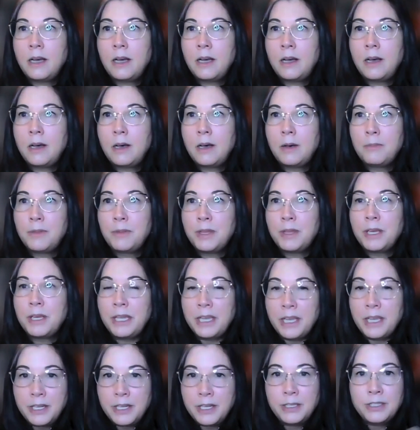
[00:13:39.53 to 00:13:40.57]
the
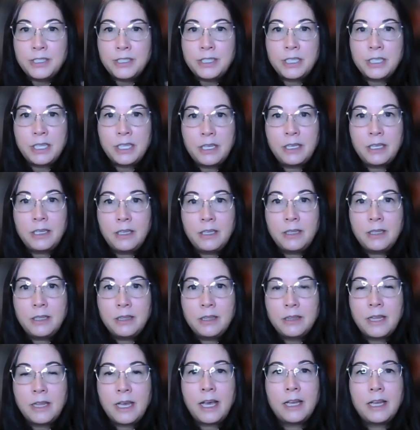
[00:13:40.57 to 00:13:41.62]
energy
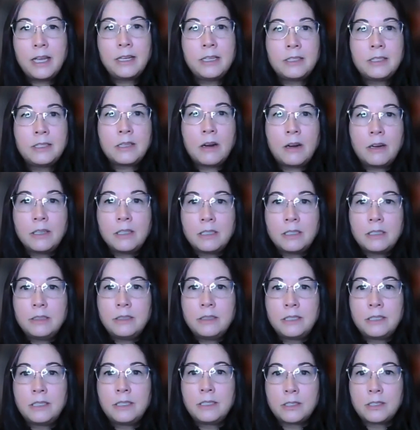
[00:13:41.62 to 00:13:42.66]
that it's hard
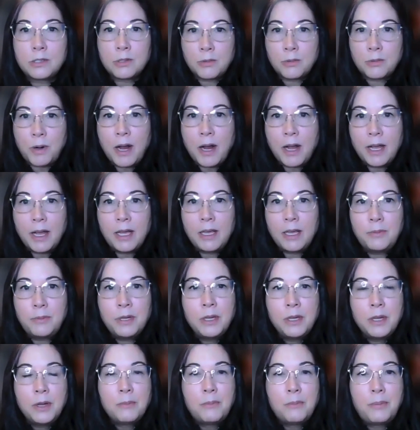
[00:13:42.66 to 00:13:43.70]
to describe,
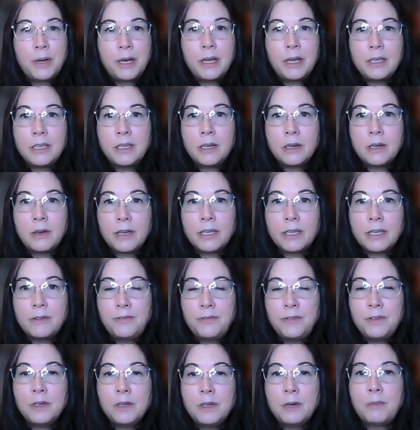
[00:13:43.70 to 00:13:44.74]
but I could
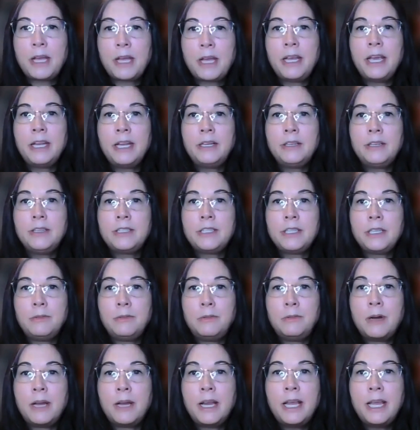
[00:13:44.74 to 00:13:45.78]
feel my energy
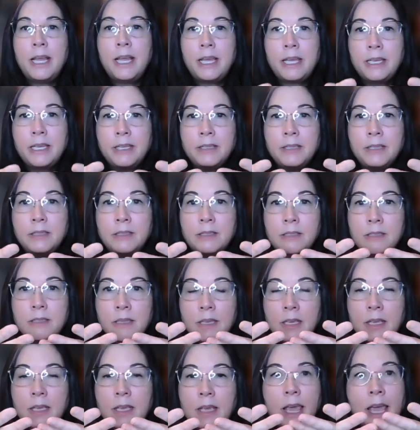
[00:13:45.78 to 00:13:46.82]
raise,
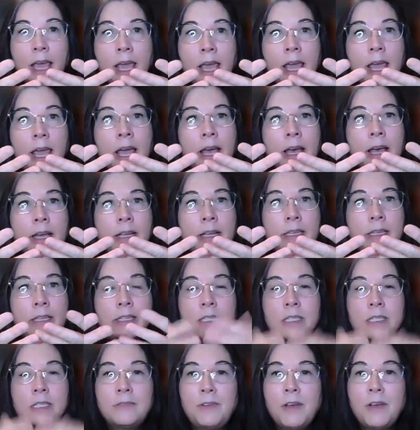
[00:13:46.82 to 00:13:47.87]
and
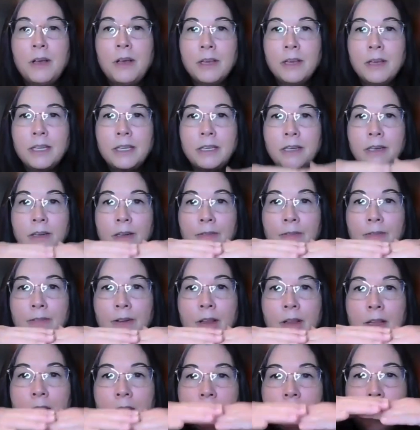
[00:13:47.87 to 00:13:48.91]
it just it
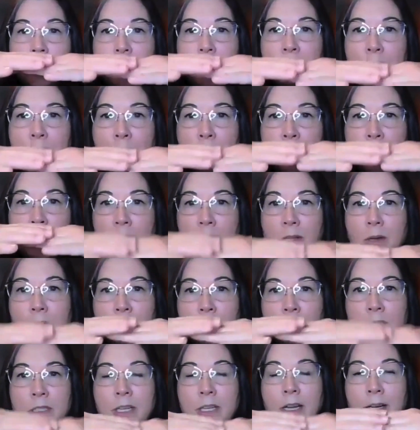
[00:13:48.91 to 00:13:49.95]
felt like I was floating the
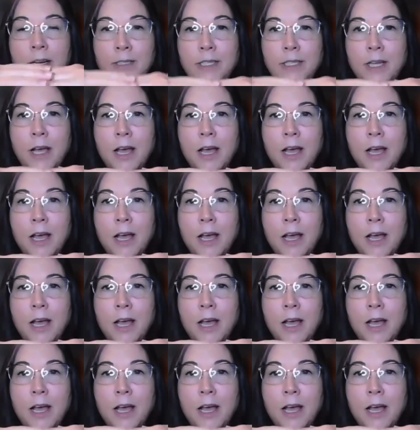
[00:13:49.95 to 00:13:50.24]
whole entire